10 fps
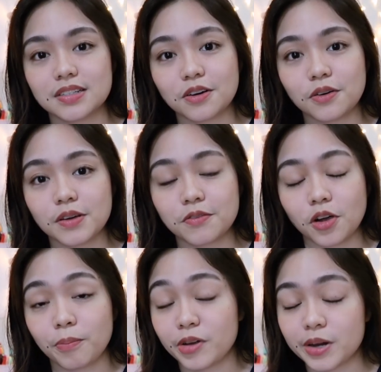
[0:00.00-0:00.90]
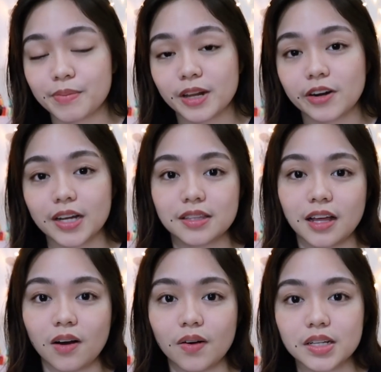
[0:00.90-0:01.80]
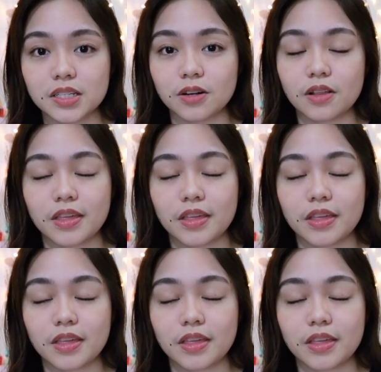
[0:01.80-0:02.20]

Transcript: So if you're premed right now and you're